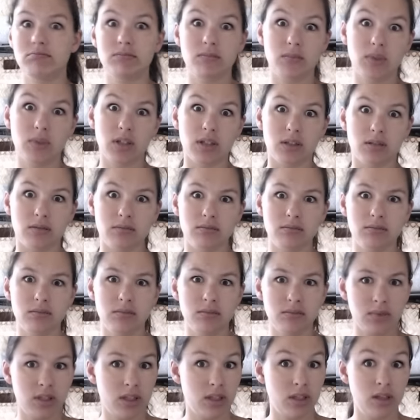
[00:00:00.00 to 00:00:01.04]
well,
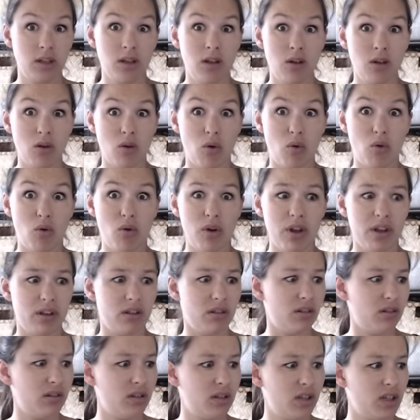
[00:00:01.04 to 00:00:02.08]

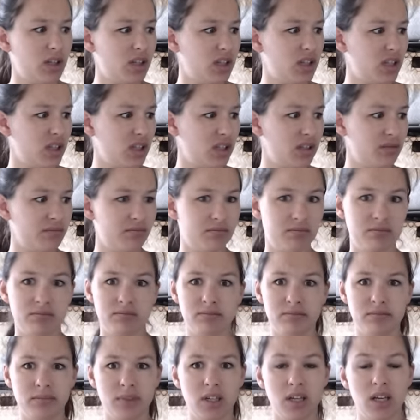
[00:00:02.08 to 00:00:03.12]
oil.
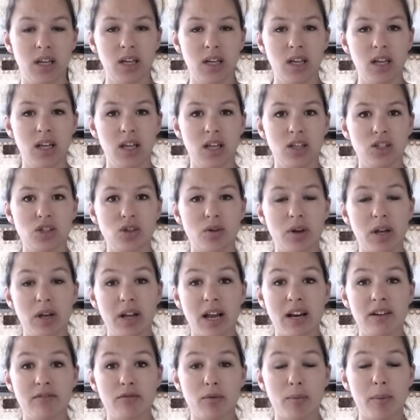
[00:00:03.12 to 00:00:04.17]
So it
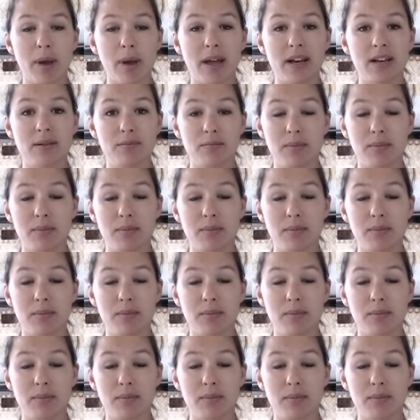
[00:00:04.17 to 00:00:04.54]
kind of reminded